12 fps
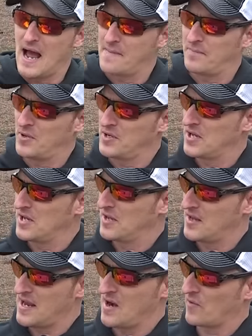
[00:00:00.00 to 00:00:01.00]
I put
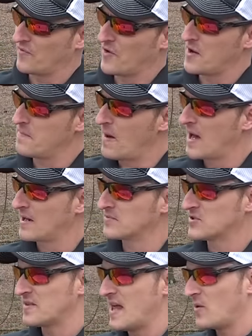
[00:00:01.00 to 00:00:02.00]
it on the very bottom,
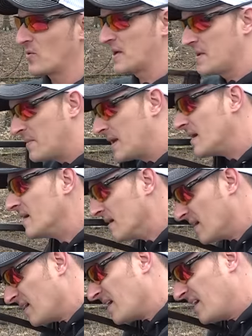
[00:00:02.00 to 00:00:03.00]
so that'll get me,
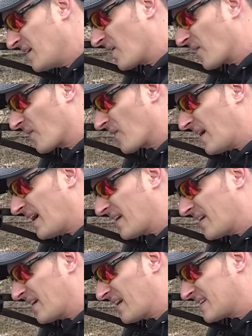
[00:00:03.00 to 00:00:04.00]
you know, right
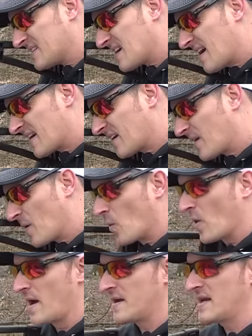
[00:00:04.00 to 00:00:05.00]
exactly
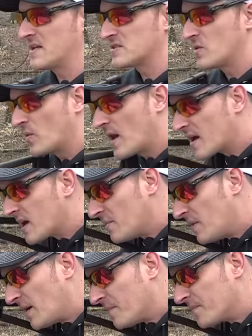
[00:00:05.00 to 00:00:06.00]
where I need it. So when I come up